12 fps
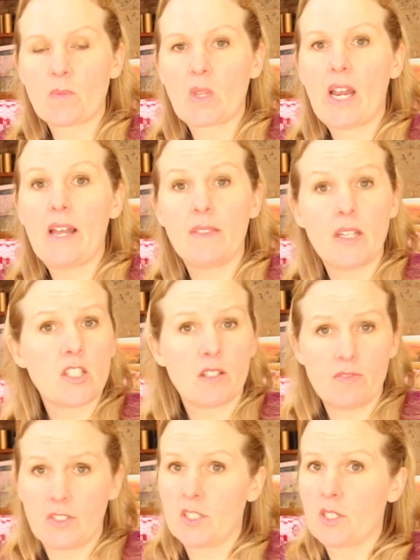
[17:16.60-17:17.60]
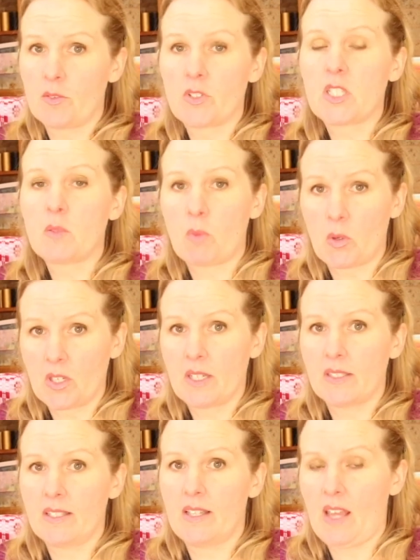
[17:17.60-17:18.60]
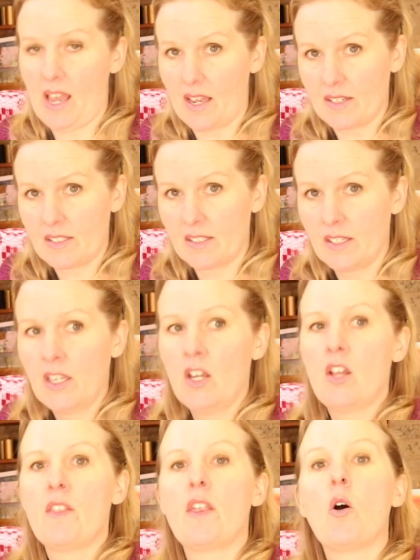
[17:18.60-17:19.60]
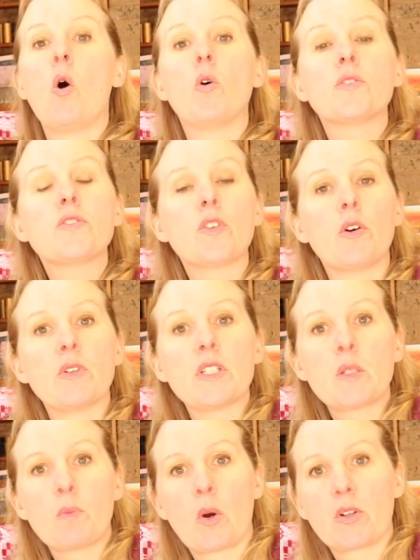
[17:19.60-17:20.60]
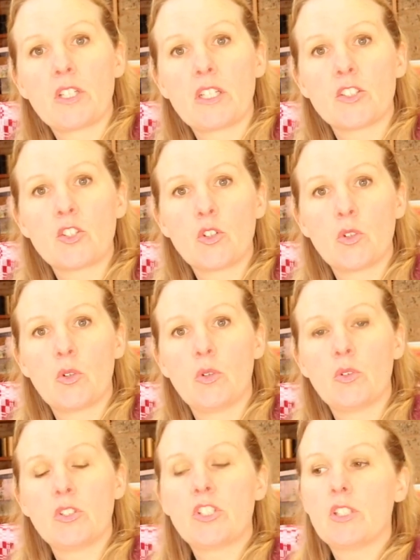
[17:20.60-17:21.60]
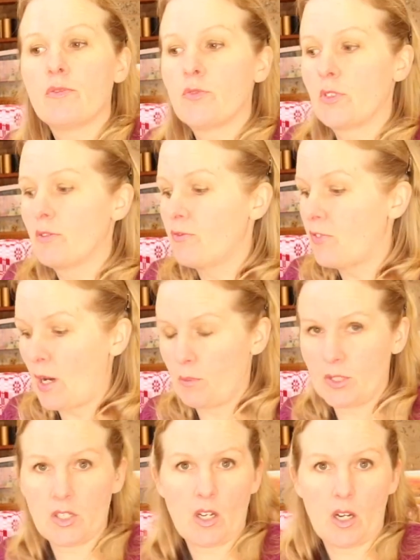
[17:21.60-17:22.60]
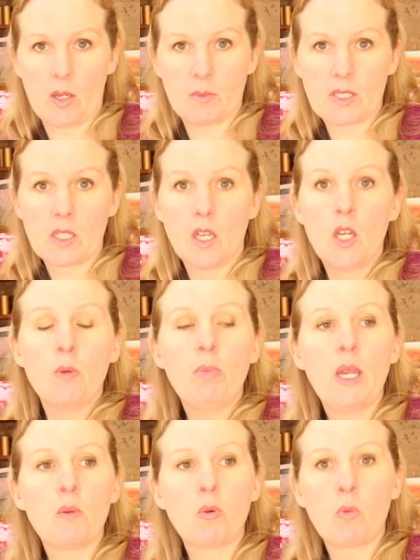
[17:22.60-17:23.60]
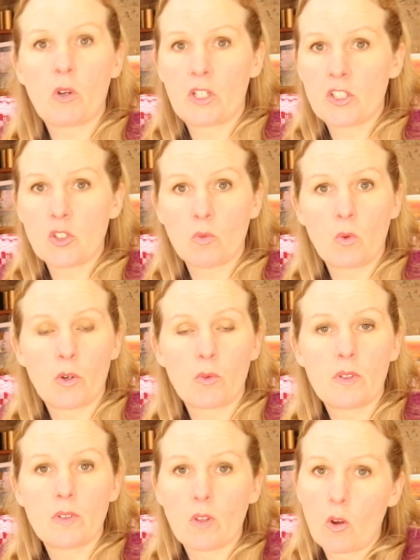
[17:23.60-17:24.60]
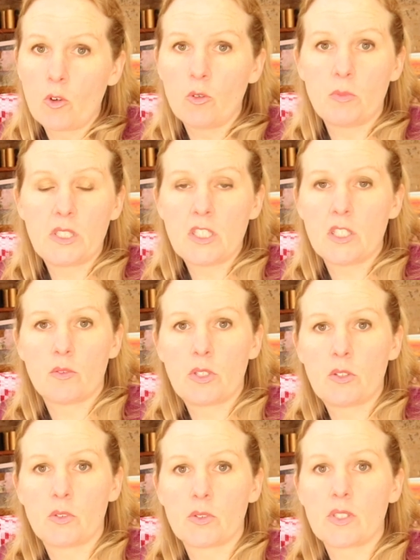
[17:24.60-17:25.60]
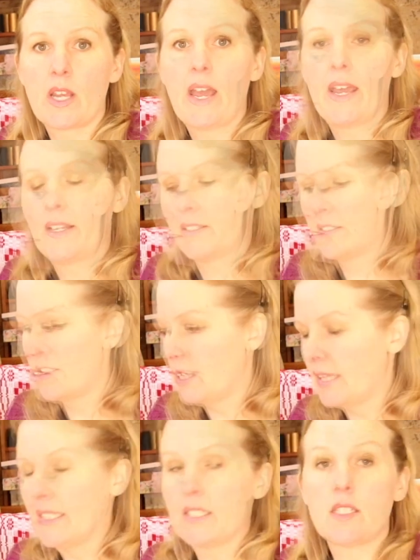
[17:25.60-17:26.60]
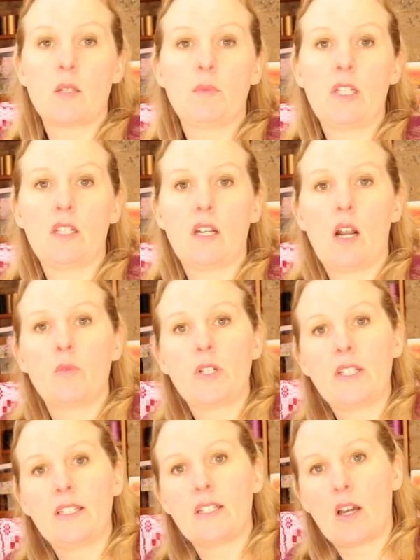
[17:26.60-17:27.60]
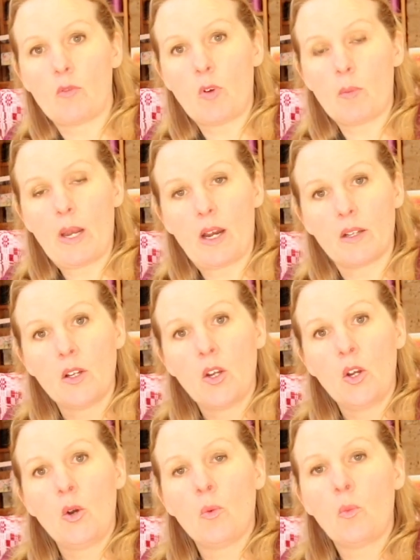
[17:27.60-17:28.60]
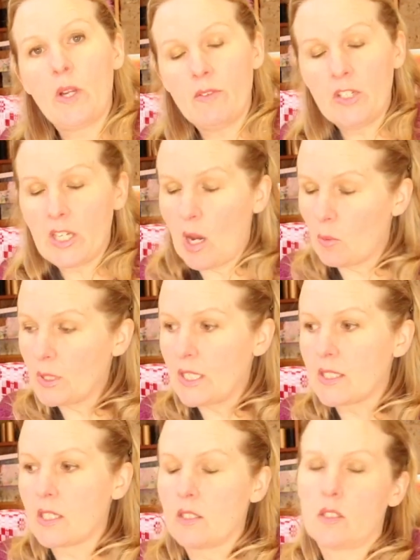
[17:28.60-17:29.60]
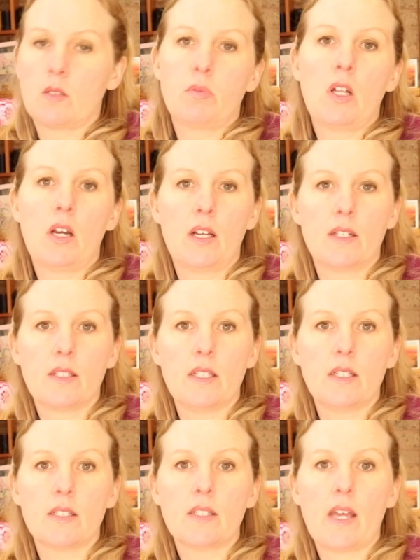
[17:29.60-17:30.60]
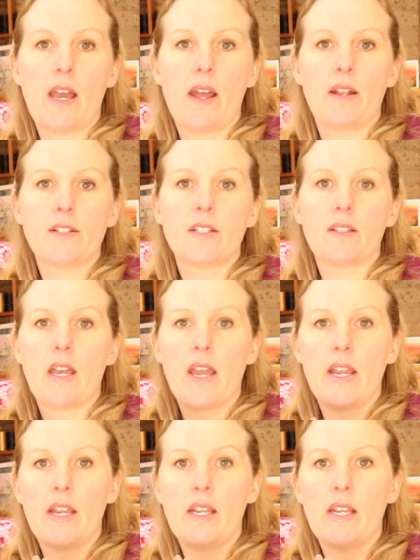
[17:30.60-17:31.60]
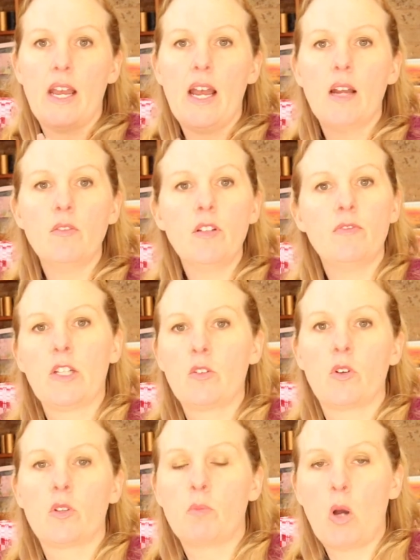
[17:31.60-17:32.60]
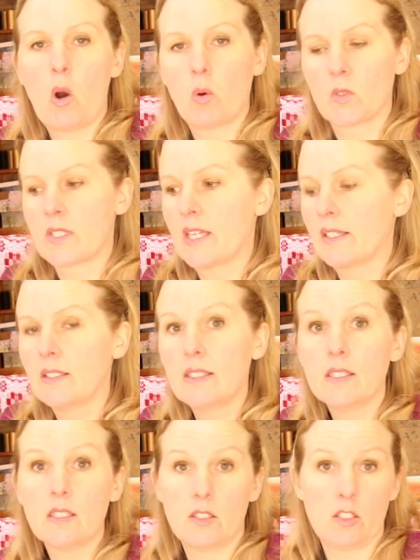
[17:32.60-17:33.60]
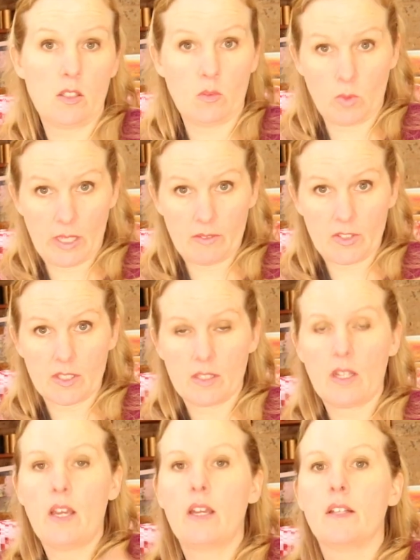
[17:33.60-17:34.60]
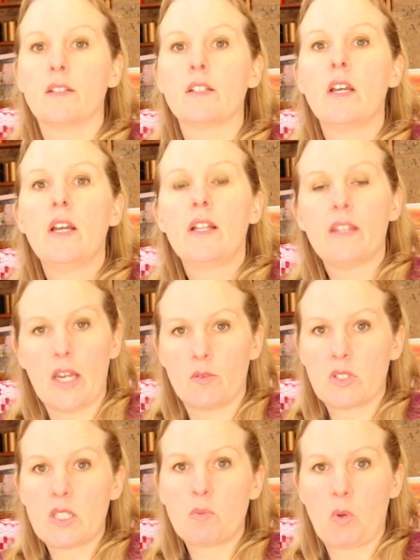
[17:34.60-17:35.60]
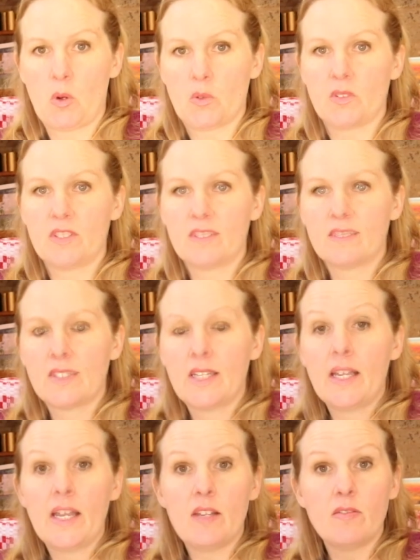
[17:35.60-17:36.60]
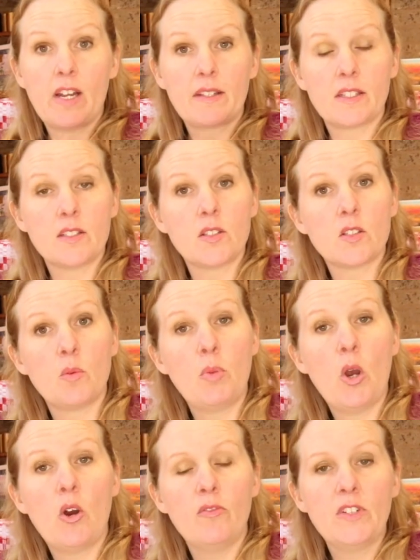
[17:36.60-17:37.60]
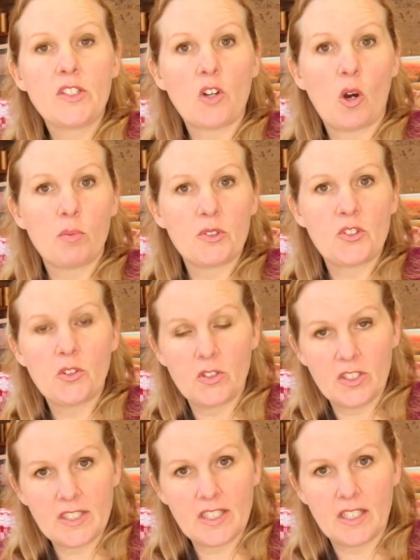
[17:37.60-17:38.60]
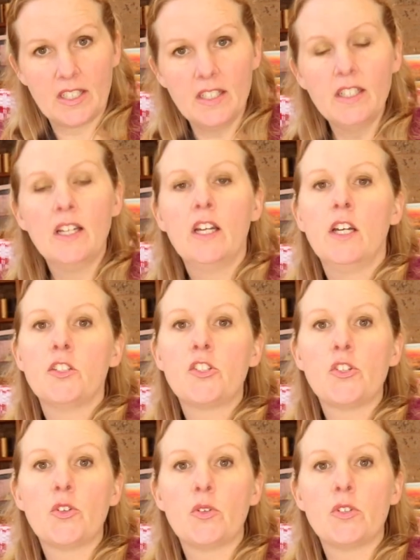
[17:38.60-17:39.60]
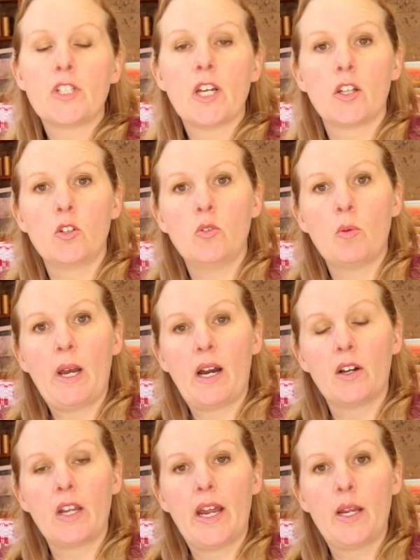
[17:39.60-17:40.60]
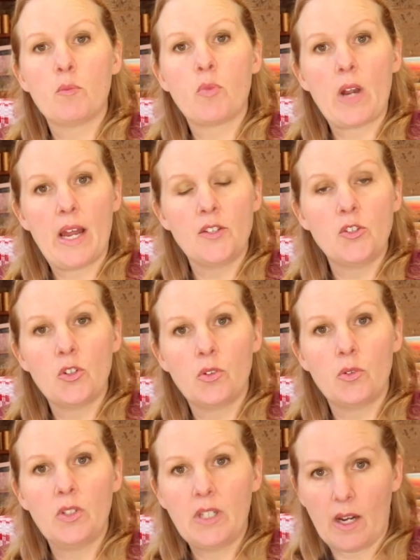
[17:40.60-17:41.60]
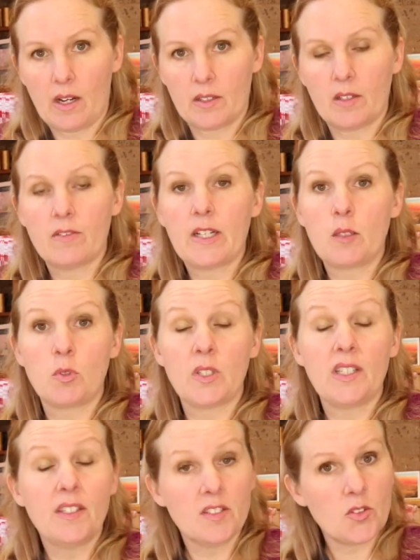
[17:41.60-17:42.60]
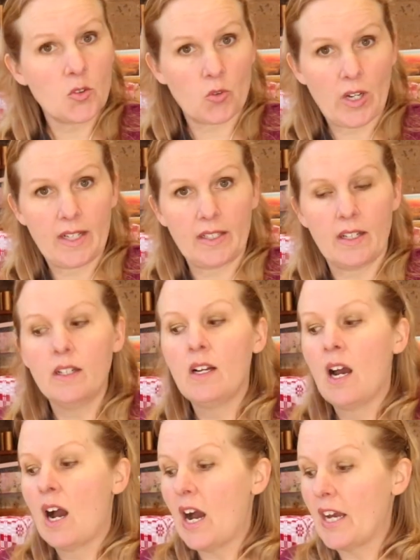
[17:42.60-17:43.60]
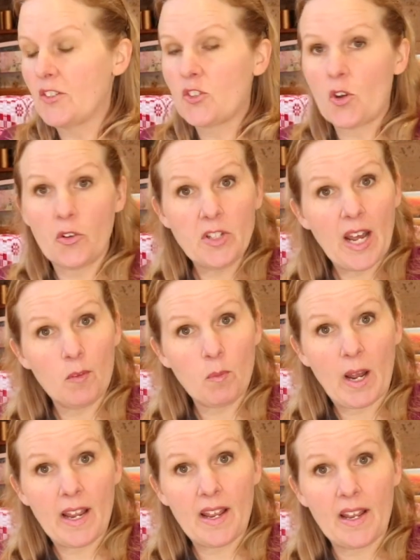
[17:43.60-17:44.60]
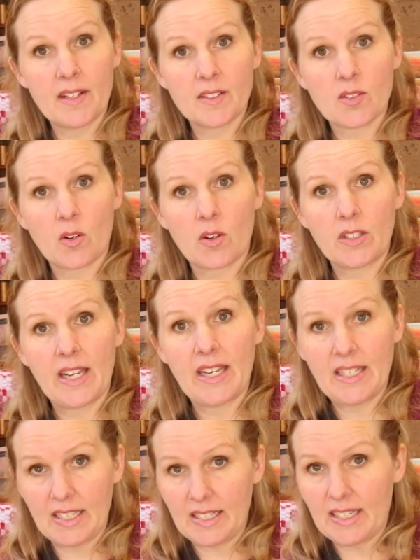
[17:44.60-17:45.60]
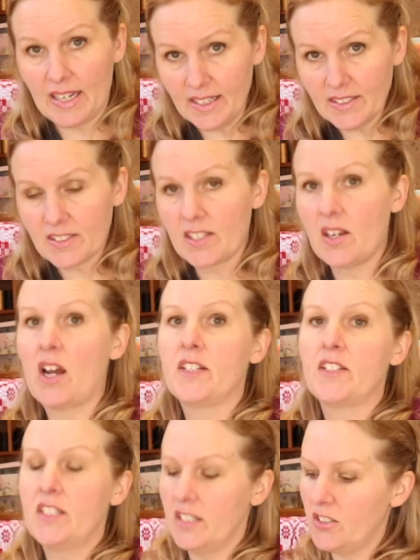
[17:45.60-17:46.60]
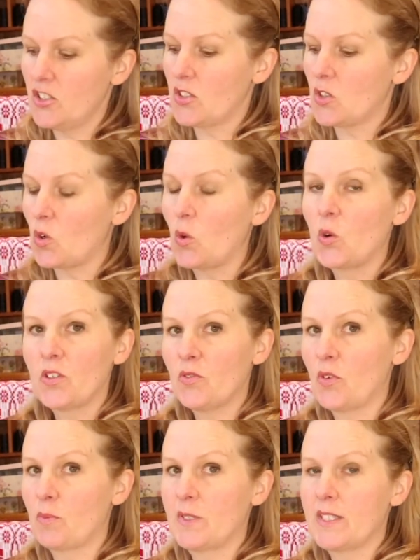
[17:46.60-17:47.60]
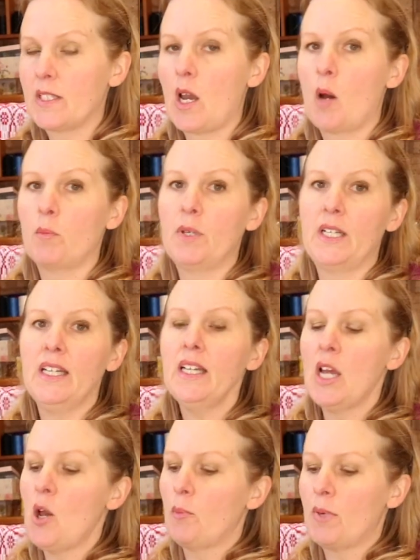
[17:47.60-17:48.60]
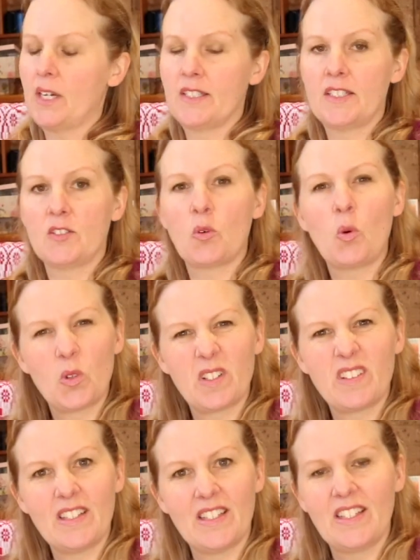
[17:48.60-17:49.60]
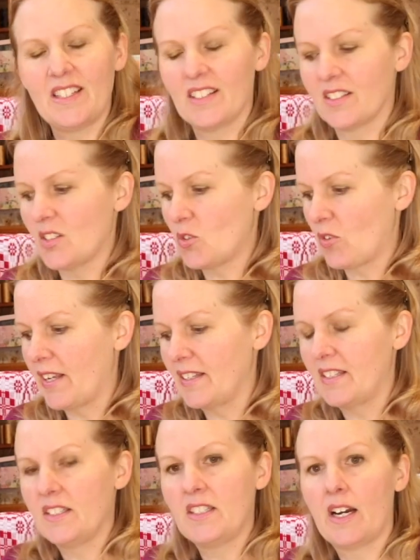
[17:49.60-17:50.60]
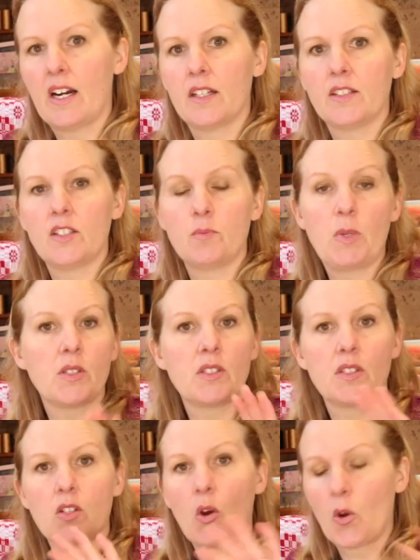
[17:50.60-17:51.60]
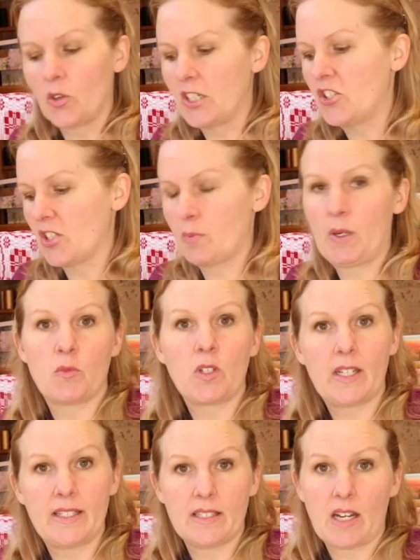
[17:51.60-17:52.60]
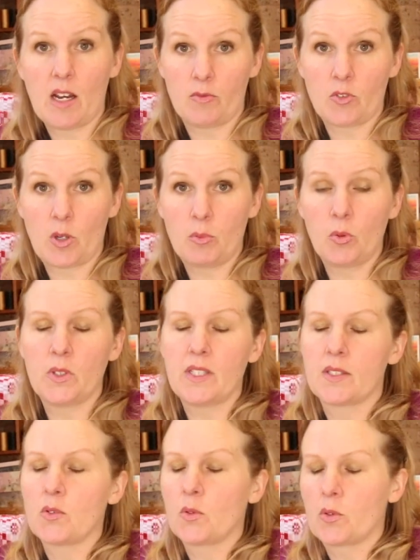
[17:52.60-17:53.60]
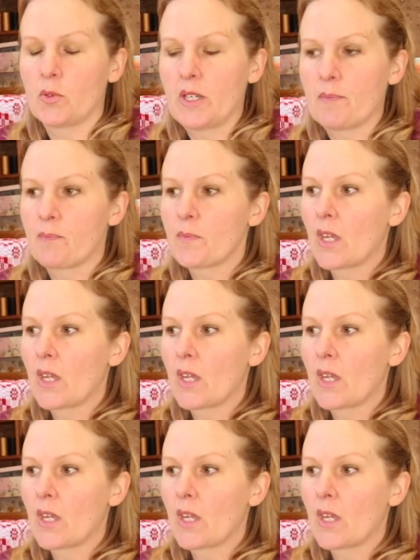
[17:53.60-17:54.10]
And they're definitely responding to that. They're also responding to different fiber types, people wanting to work with local materials. And, and that's something that I really love about weaving companies and suppliers, is that they have their finger on the pulse, they listen to the weavers, and they respond. In fact, this is a perfect opportunity to tell you about a brand new yarn available in Australia. I don't have my hands on any yet. I did just order from this company, but I didn't order the Australian yarn because it's only just been released after I put this order in.